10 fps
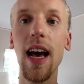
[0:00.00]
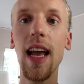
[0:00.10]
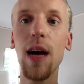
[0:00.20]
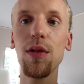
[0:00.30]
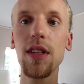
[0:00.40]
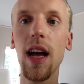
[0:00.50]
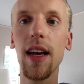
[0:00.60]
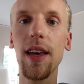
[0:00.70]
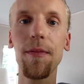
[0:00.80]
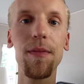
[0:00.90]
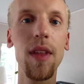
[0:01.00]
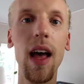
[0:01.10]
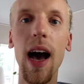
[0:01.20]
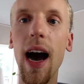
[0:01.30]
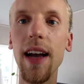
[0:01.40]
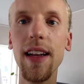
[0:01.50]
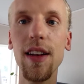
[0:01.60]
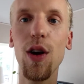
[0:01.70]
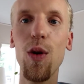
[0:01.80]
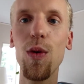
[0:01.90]
And I was like, I didn't
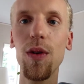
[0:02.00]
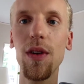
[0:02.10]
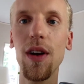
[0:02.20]
know